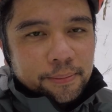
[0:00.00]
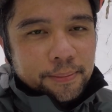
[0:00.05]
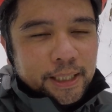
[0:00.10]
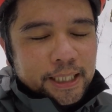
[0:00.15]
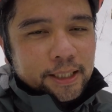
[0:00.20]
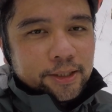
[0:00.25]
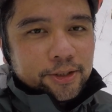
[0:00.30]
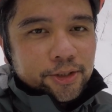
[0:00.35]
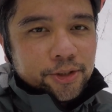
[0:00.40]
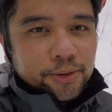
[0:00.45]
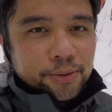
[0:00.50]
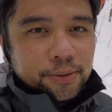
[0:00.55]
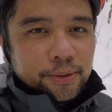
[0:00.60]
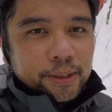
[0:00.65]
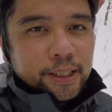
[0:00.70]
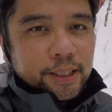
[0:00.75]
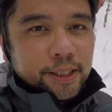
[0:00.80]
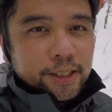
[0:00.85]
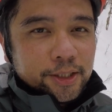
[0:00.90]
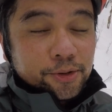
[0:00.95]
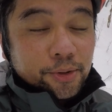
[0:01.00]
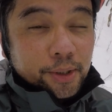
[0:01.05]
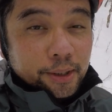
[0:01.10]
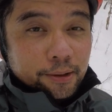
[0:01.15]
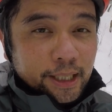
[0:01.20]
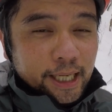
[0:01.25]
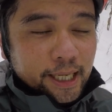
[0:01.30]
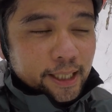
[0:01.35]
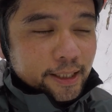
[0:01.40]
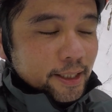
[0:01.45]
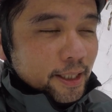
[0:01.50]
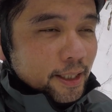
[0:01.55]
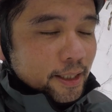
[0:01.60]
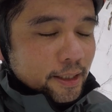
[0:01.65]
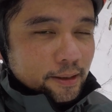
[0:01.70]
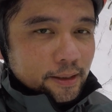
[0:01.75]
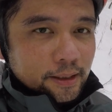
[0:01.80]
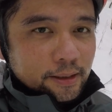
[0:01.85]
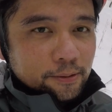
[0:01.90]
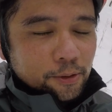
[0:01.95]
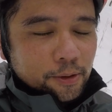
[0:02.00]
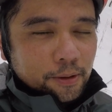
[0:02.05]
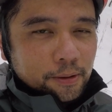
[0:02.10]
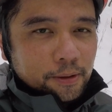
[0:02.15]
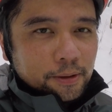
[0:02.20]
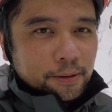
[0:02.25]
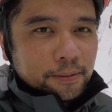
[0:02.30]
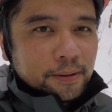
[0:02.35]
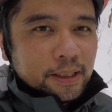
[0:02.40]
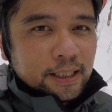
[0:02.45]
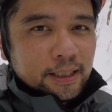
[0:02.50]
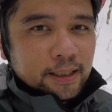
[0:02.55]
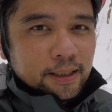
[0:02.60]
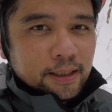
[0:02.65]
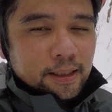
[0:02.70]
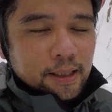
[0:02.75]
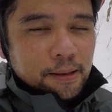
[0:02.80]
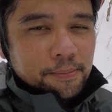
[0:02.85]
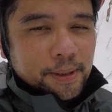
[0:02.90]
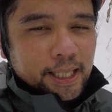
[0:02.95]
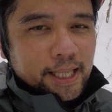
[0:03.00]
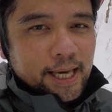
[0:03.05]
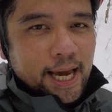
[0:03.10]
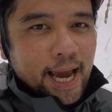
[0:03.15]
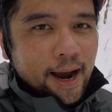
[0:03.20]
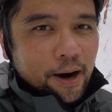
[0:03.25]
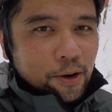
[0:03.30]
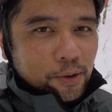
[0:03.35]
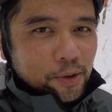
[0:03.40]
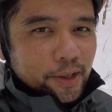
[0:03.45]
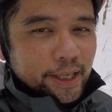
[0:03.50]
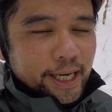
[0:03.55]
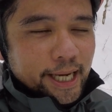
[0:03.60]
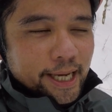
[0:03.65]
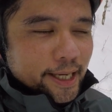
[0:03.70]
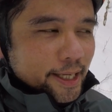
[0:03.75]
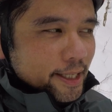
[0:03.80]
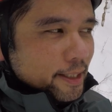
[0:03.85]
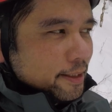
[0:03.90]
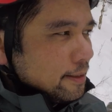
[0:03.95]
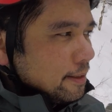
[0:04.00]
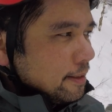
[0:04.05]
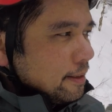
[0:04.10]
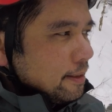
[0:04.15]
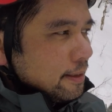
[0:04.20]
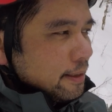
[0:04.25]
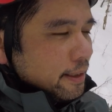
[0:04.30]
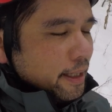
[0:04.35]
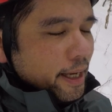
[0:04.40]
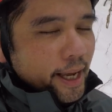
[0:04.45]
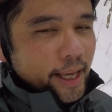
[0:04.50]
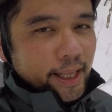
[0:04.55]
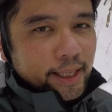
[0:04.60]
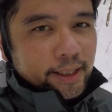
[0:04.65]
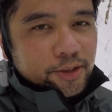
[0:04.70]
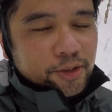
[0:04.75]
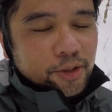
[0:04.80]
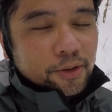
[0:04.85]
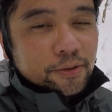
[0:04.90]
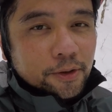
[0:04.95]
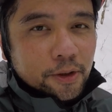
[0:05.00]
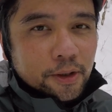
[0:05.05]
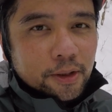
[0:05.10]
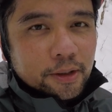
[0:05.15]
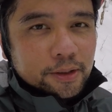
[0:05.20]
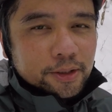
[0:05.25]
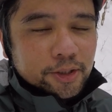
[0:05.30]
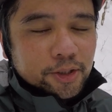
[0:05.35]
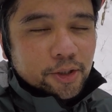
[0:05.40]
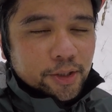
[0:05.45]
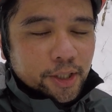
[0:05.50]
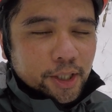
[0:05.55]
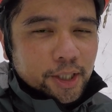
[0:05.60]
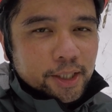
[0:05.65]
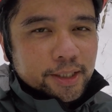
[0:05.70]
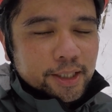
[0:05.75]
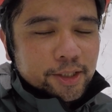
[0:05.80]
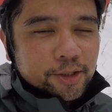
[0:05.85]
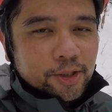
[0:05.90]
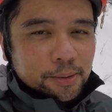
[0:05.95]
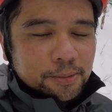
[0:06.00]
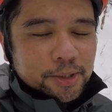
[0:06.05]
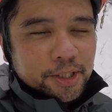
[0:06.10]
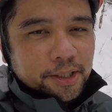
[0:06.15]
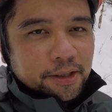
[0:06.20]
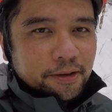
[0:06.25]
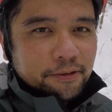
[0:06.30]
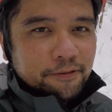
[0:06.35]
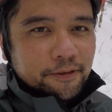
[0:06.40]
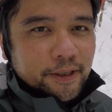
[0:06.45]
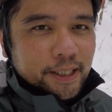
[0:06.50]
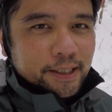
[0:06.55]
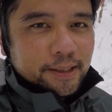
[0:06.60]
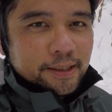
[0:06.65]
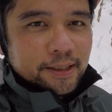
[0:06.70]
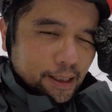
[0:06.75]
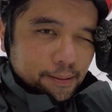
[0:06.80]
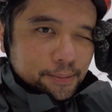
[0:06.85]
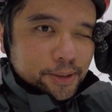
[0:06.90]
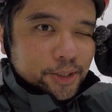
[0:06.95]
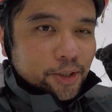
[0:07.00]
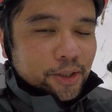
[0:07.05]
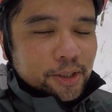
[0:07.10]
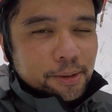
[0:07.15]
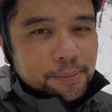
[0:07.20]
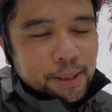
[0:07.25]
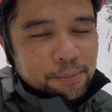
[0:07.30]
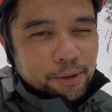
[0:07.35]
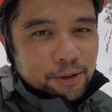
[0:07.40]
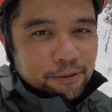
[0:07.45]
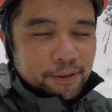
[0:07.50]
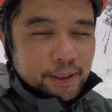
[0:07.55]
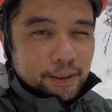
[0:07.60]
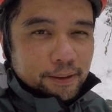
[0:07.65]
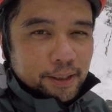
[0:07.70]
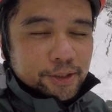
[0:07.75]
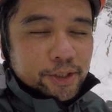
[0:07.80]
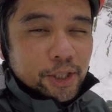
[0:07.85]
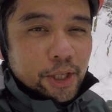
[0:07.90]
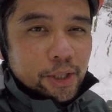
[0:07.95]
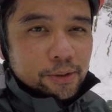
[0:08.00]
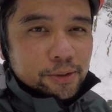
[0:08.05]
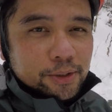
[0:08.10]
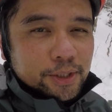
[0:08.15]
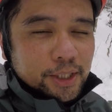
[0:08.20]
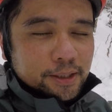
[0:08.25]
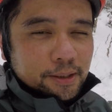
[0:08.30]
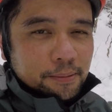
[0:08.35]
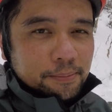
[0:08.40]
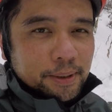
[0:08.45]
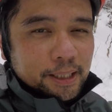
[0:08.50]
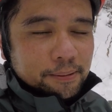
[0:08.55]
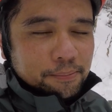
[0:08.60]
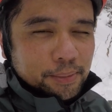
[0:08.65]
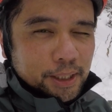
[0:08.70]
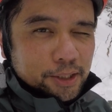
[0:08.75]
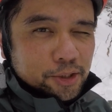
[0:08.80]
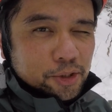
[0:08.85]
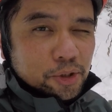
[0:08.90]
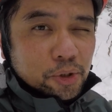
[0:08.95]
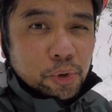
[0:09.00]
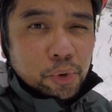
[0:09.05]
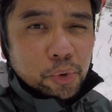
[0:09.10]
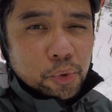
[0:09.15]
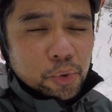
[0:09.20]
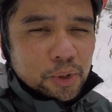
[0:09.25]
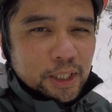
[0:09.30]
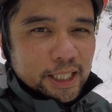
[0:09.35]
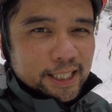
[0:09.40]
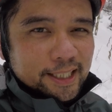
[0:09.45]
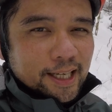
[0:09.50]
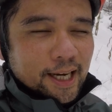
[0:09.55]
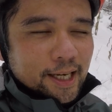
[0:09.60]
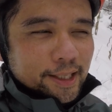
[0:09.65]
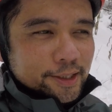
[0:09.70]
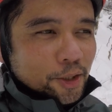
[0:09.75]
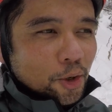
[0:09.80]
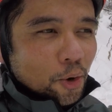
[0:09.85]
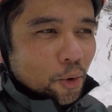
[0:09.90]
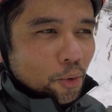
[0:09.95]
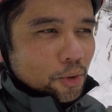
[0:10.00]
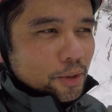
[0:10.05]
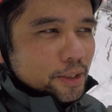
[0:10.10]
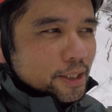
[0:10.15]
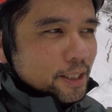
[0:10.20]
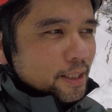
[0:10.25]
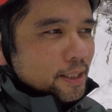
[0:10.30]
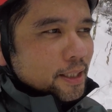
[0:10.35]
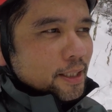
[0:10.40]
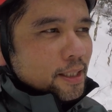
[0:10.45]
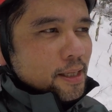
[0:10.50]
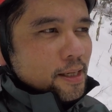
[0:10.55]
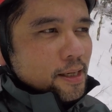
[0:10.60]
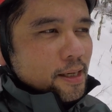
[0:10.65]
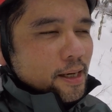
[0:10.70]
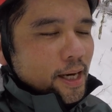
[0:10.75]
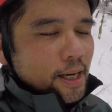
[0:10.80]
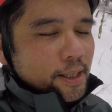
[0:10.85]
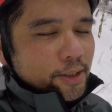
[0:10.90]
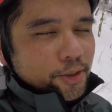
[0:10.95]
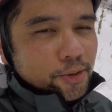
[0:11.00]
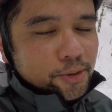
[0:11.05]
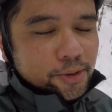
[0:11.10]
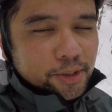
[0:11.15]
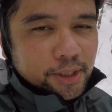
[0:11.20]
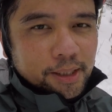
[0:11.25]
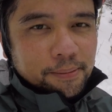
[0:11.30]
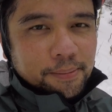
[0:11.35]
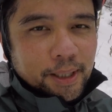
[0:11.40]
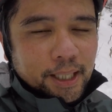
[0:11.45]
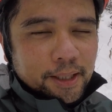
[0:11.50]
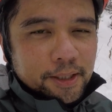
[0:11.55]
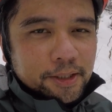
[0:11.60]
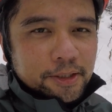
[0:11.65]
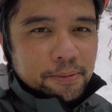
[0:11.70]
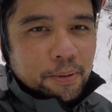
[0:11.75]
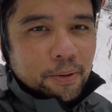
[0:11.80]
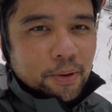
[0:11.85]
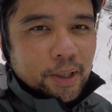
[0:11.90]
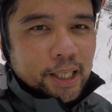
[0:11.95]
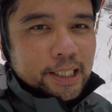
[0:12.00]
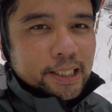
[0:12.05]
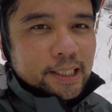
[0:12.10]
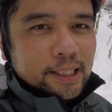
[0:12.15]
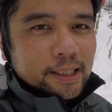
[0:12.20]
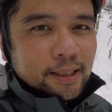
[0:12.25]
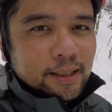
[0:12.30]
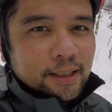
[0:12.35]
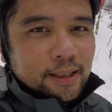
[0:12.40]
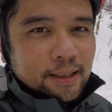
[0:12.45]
Made it to the trailhead. We're about an hour in, and so far so good in terms of the feet. I'm starting to be able to feel the toes just a bit, but it's cool and not cold. Usually by this point,